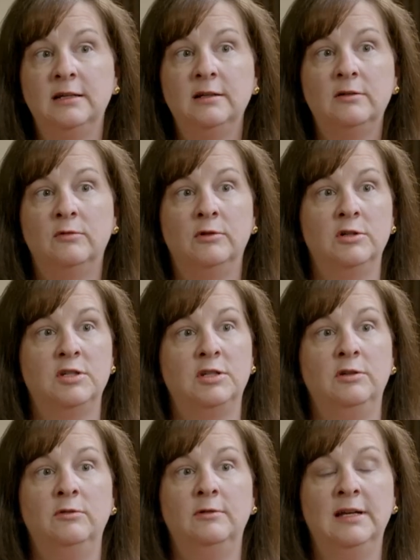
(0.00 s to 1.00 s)
it or
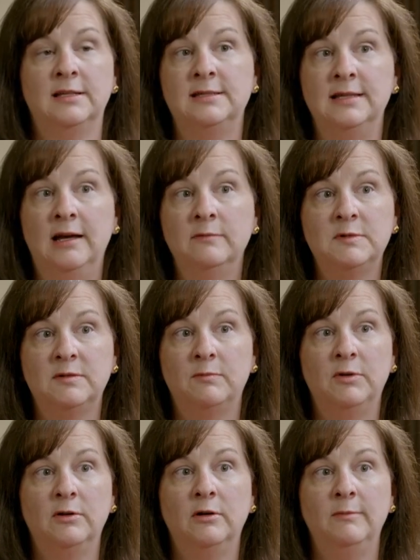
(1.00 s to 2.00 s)
to accept
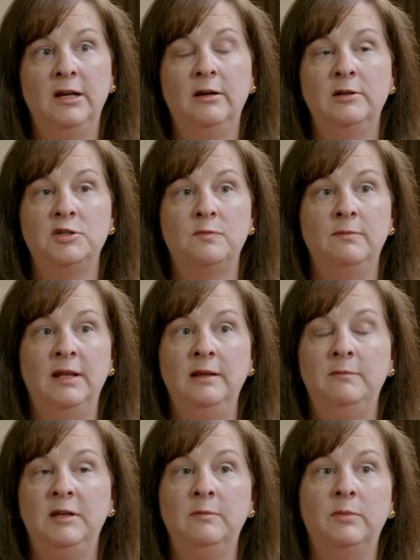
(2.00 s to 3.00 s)
plural marriage. Many
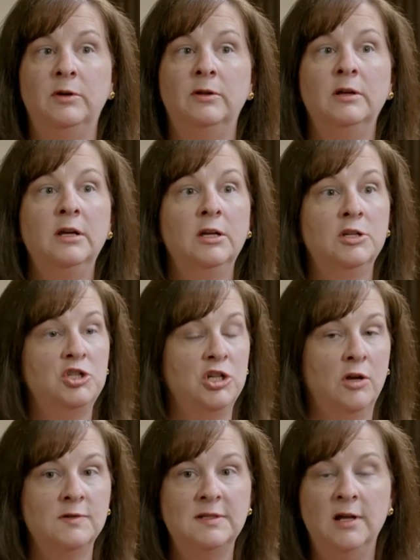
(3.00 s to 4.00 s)
people
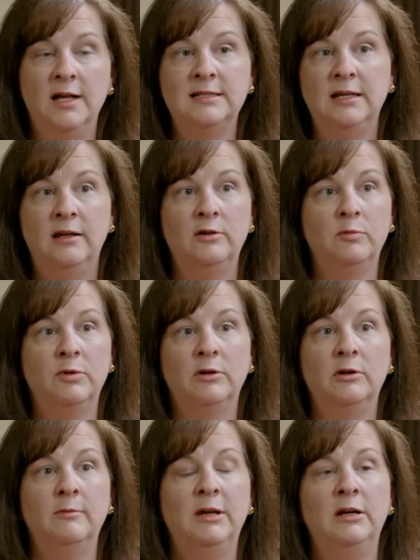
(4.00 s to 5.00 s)
chose not to enter
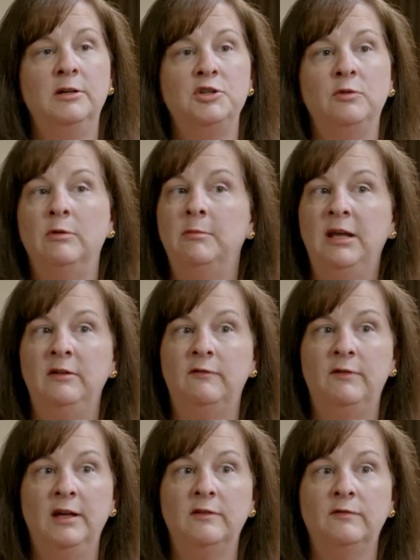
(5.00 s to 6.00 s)
plural marriage and remained
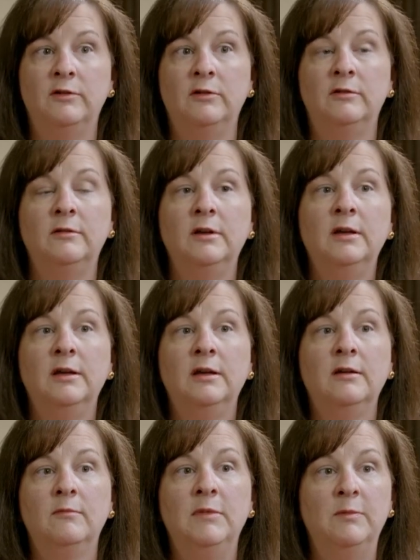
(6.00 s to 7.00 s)
faithful
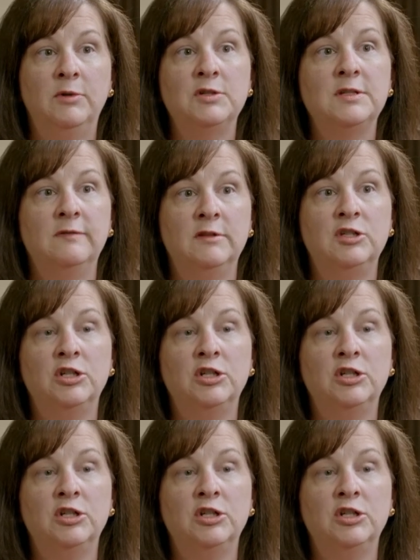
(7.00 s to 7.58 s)
members of the